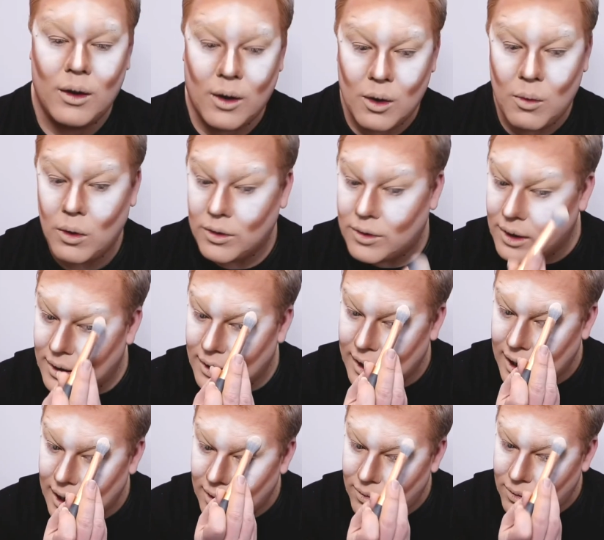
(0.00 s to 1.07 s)
want to
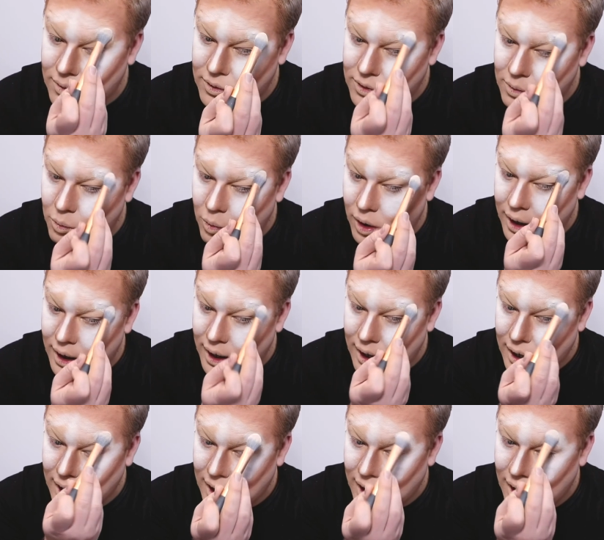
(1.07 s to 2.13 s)
leave some white
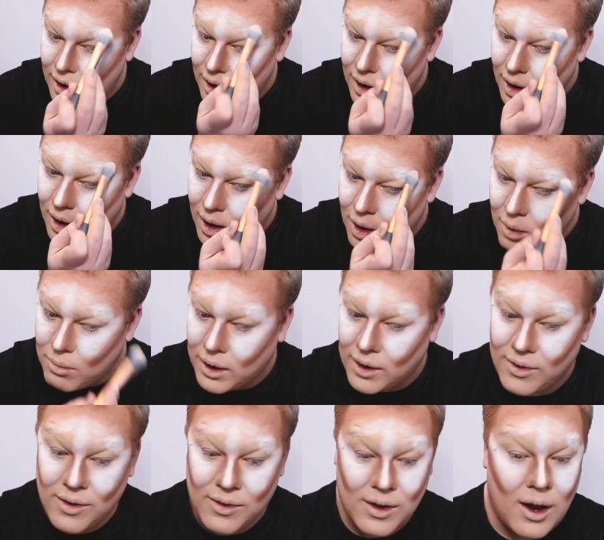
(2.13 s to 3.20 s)
here because
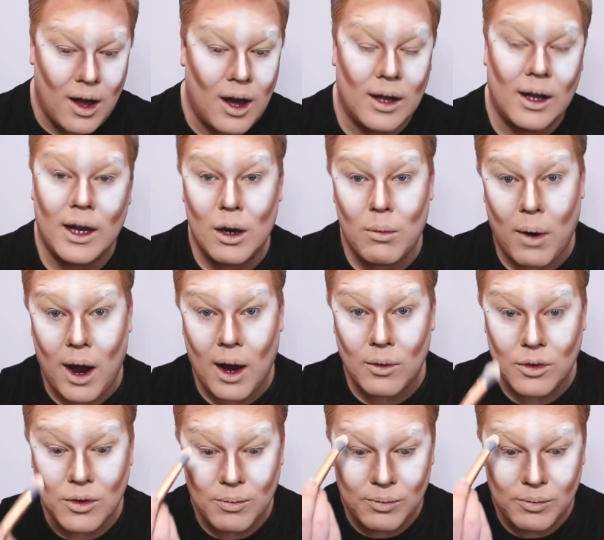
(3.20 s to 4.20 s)
that's going to highlight your brows.